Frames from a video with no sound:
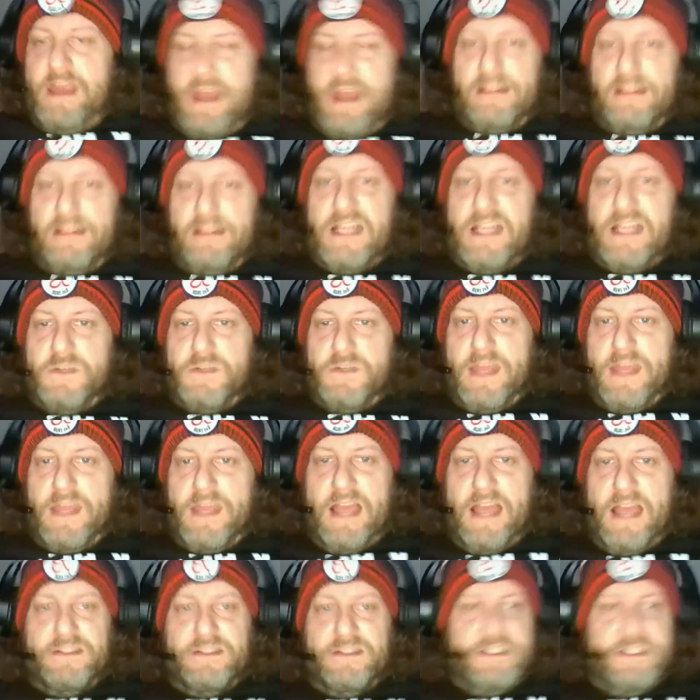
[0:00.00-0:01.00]
And last
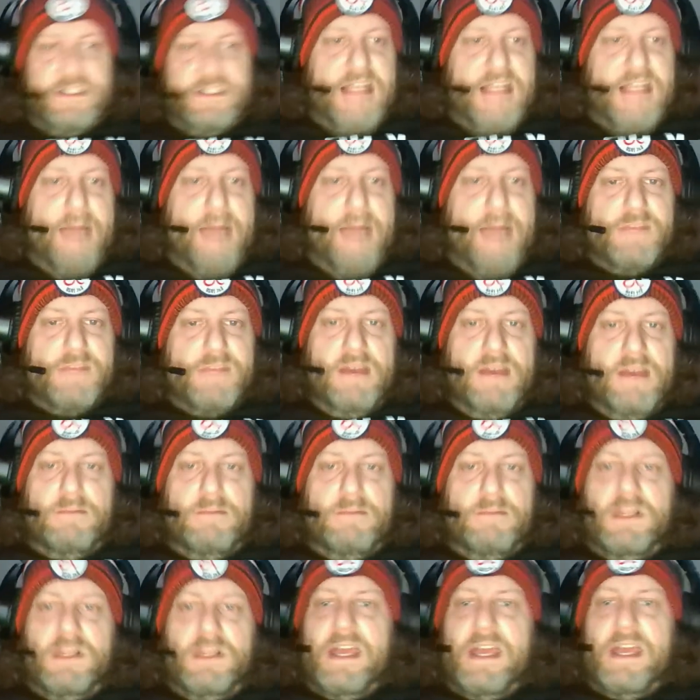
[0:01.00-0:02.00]
week I actually stopped
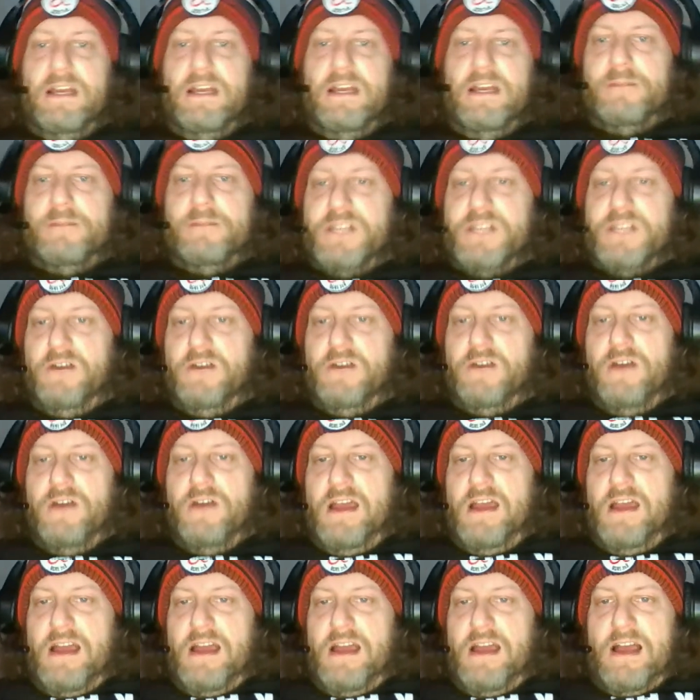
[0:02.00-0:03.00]
playing them. So
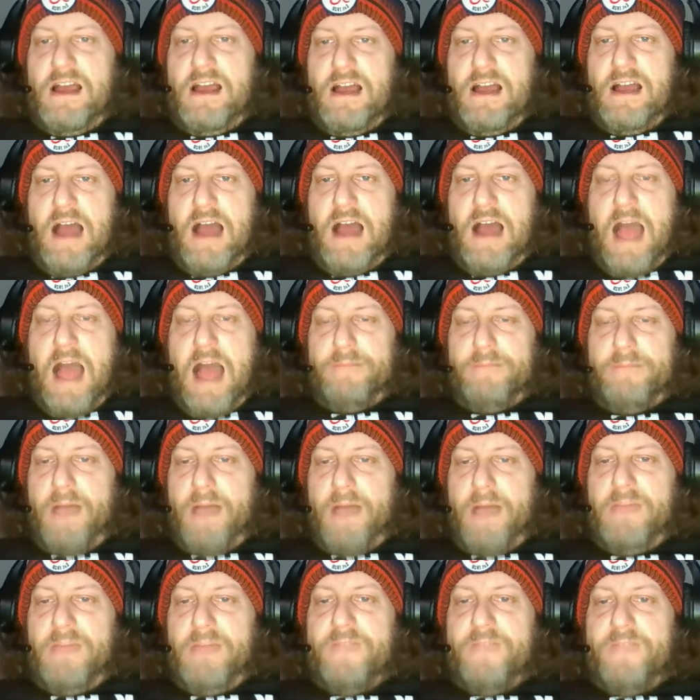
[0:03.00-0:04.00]
I'm
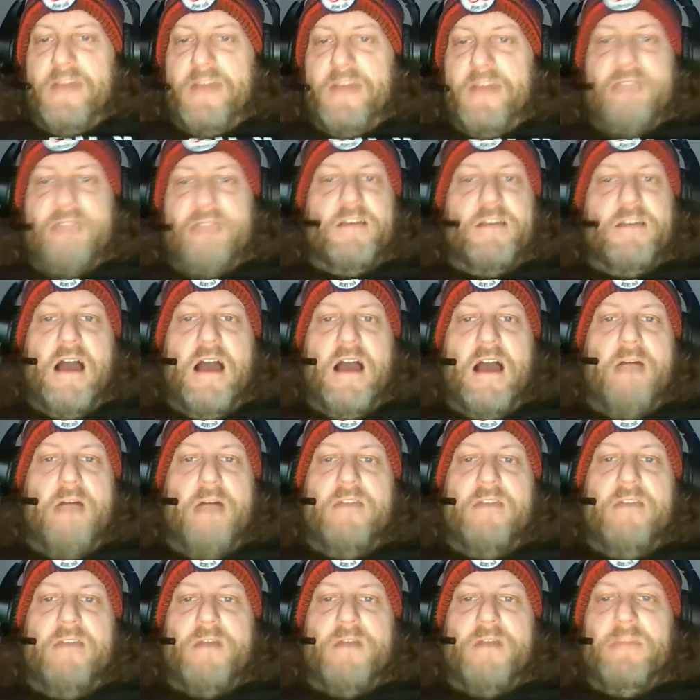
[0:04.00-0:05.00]

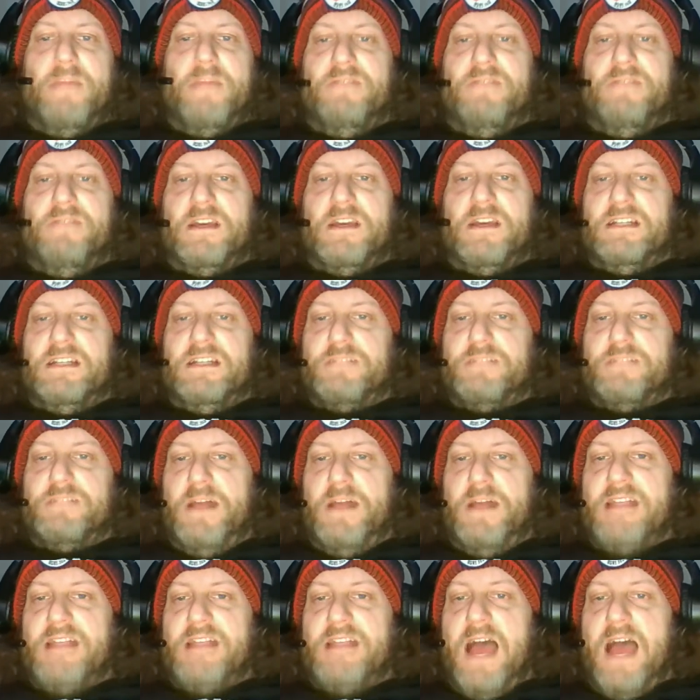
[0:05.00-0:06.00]
iffy if I'm even going to
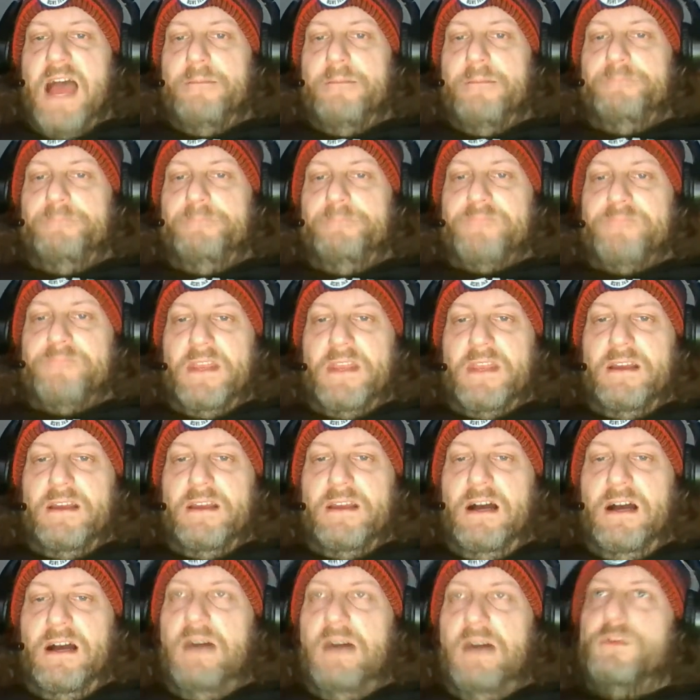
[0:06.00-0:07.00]
spend time
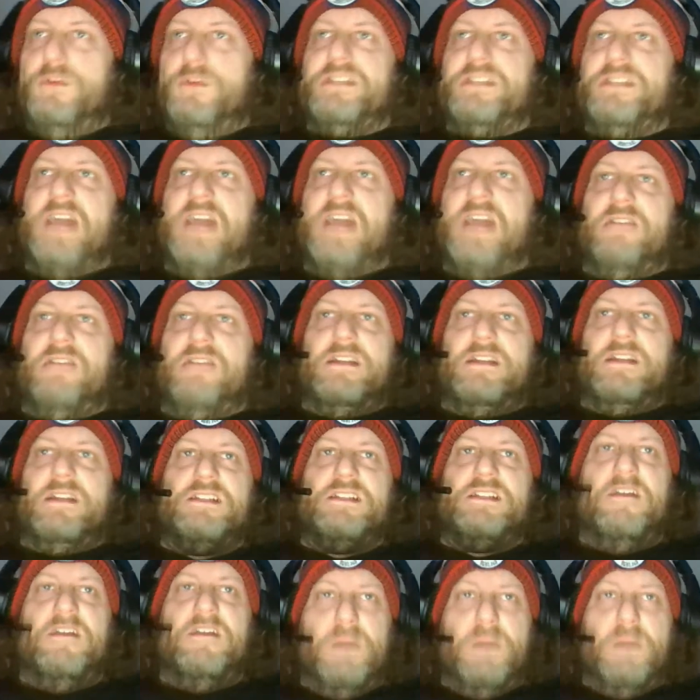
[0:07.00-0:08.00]
with the Saturday
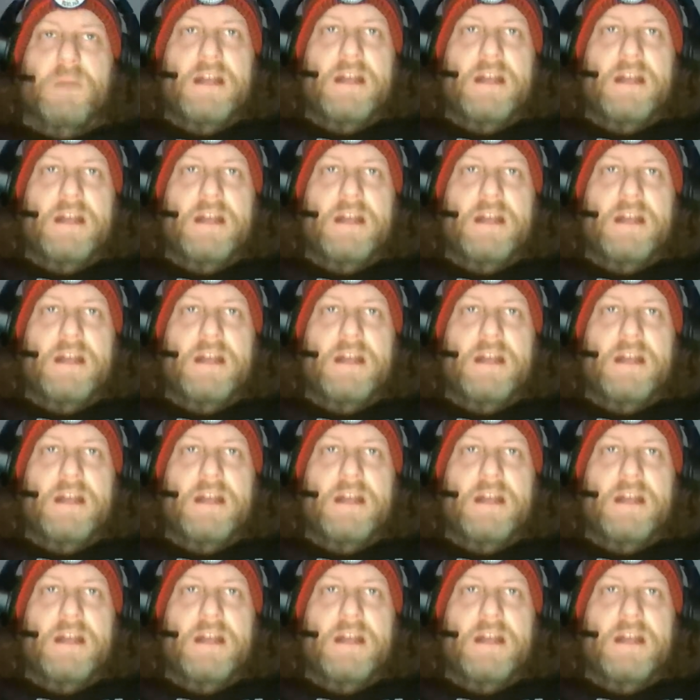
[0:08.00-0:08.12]
stuff.